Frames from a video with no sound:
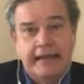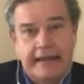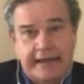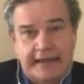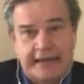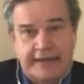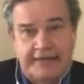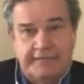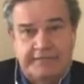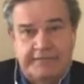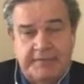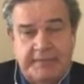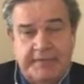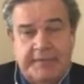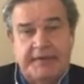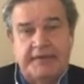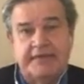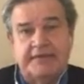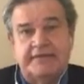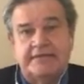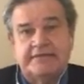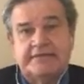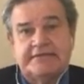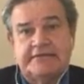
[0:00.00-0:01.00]
Hi,
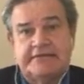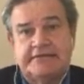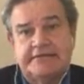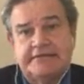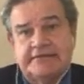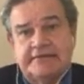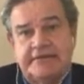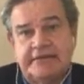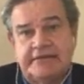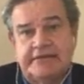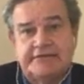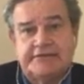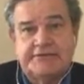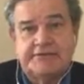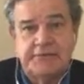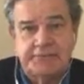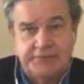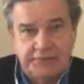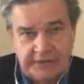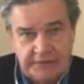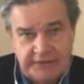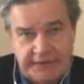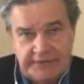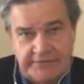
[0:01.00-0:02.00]
everybody. This is
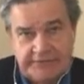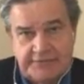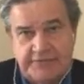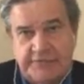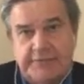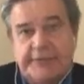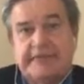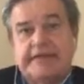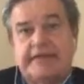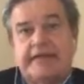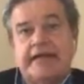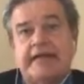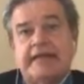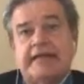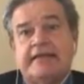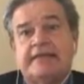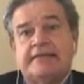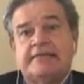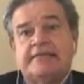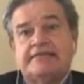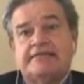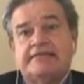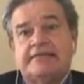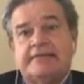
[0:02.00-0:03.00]
Silvio Cantu in
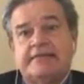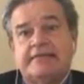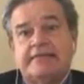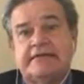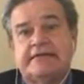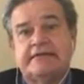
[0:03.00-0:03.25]
Dallas,